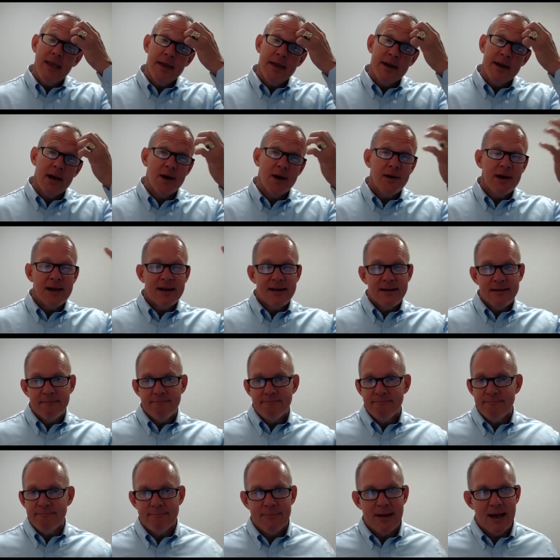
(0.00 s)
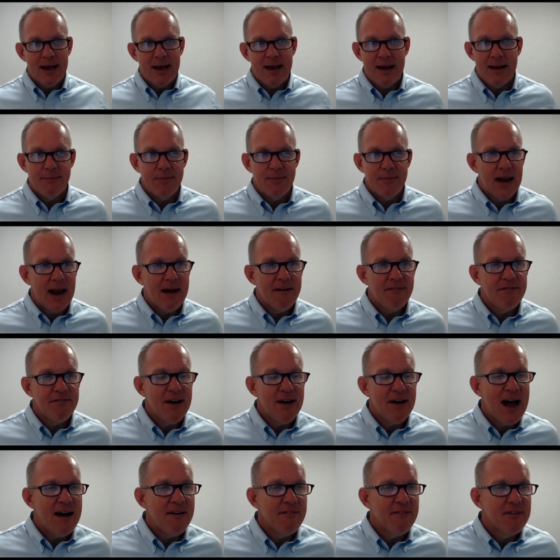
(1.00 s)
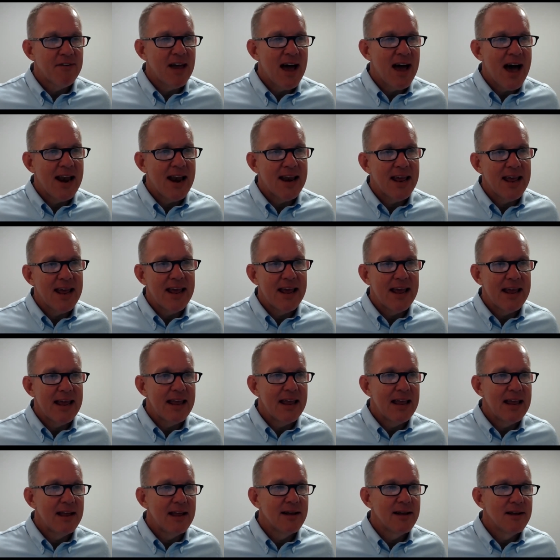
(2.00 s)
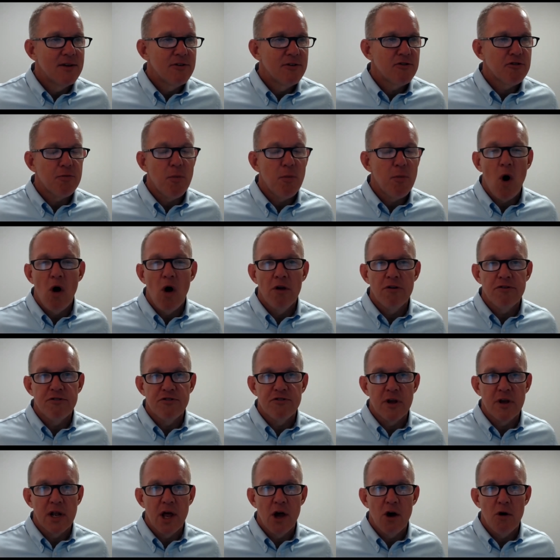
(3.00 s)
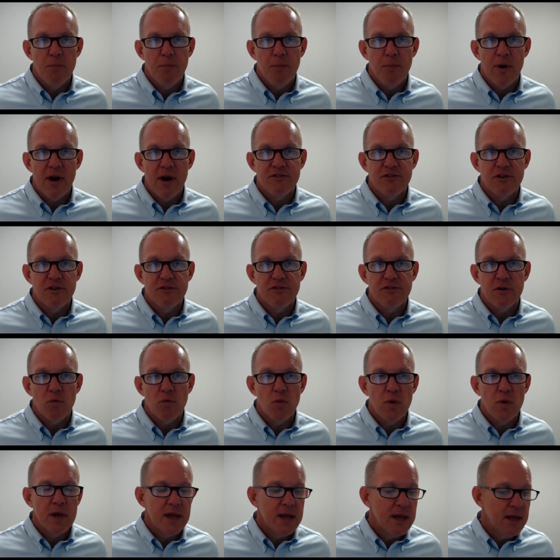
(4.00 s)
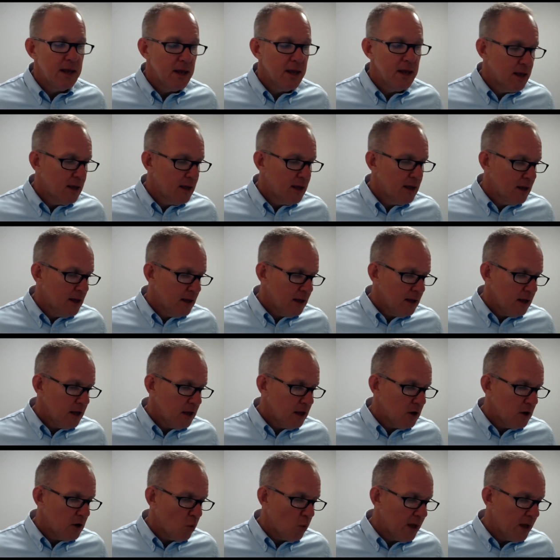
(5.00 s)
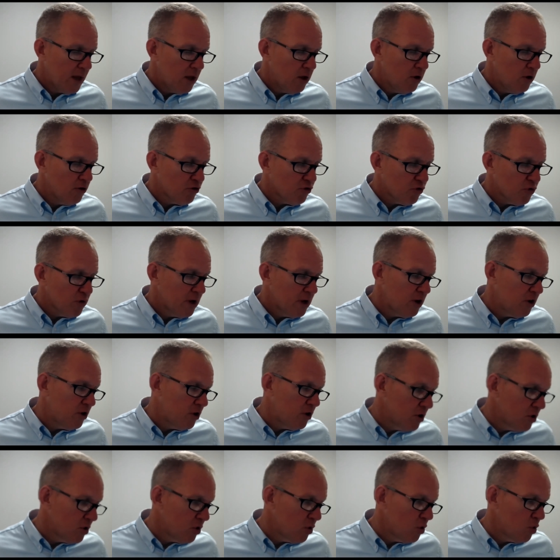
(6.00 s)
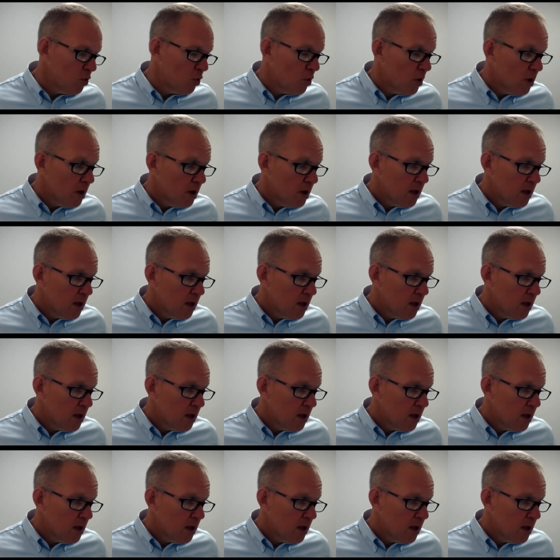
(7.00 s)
know, and I mean, I've got a small Zillow presence, and we usually do,